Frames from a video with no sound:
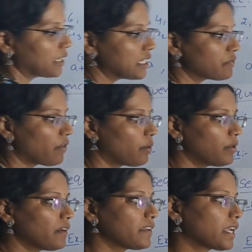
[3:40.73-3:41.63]
This
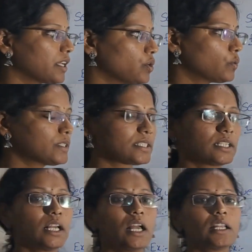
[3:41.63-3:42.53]
formula we can use
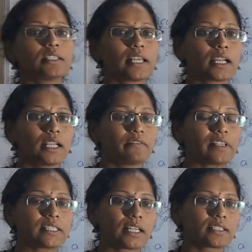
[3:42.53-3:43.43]

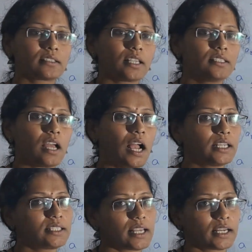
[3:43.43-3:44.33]
first exercise
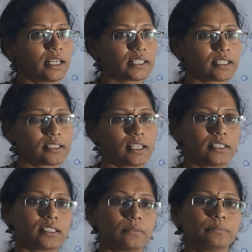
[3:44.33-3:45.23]
and second
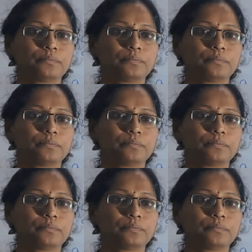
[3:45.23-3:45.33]
exercise.